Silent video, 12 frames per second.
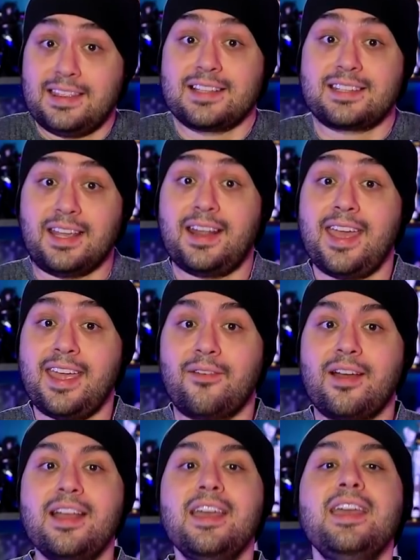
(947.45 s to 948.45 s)
in the Zeta
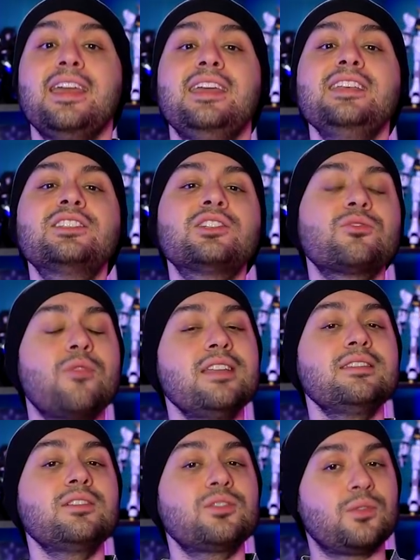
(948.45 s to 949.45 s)
era, he
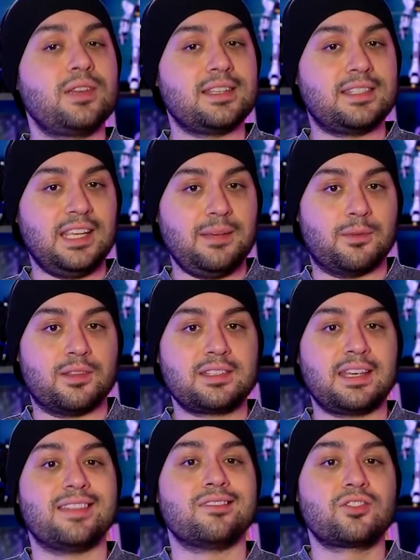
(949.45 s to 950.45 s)
surrendered to his demons
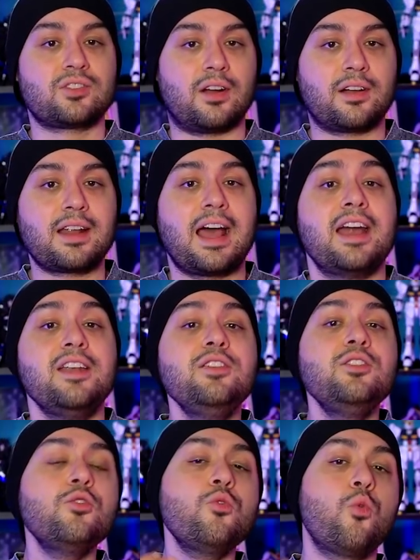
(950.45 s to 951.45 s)
and started a
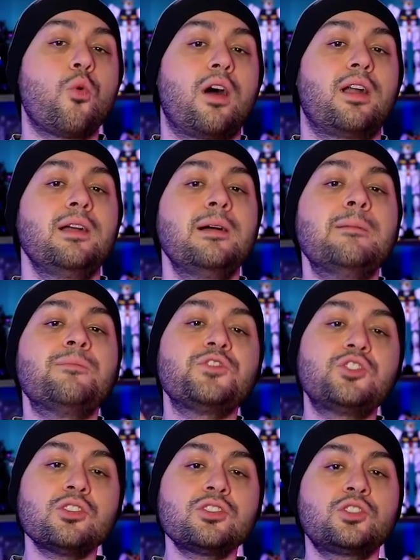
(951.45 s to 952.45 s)
new war
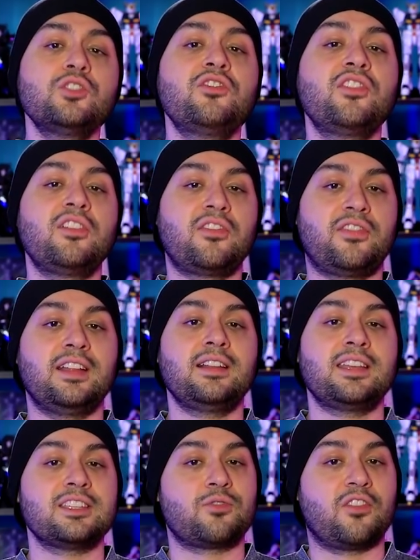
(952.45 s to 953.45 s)
just to fulfill
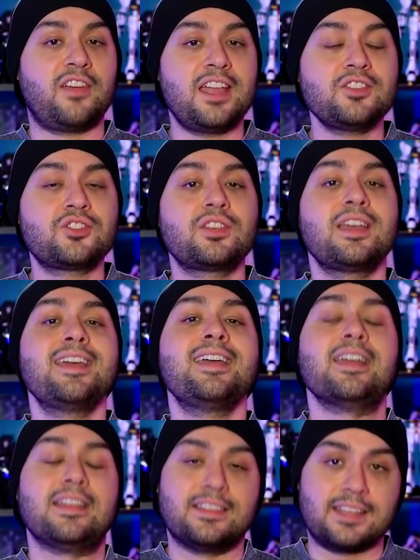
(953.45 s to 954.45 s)
his revenge
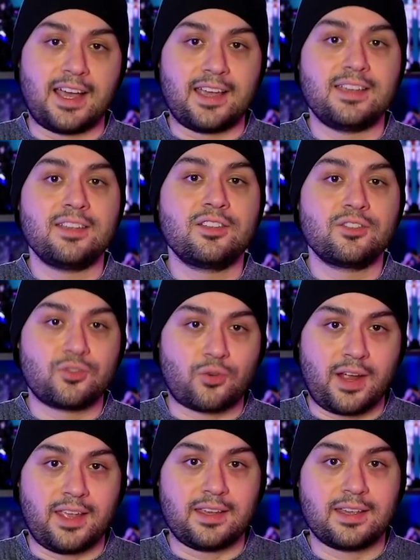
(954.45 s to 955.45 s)
and die
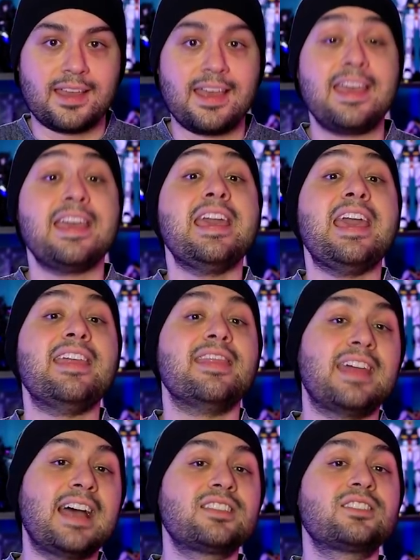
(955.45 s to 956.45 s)
trying. And
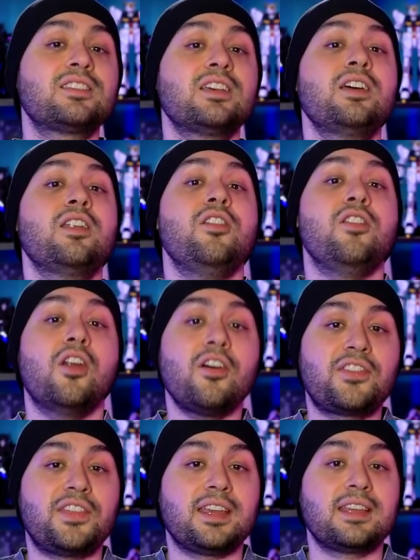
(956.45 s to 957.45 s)
that's
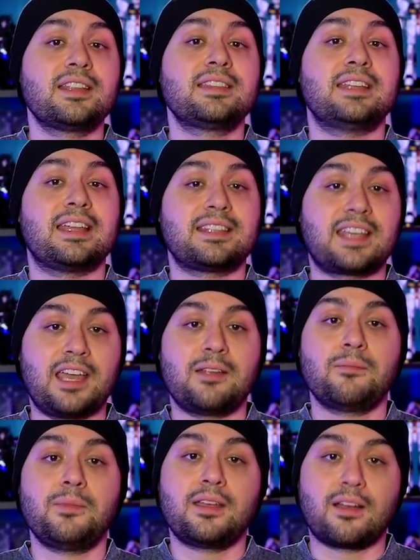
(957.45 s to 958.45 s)
nothing that
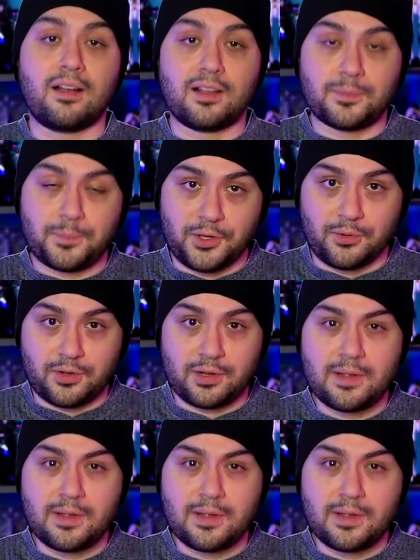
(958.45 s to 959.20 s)
can be called pure.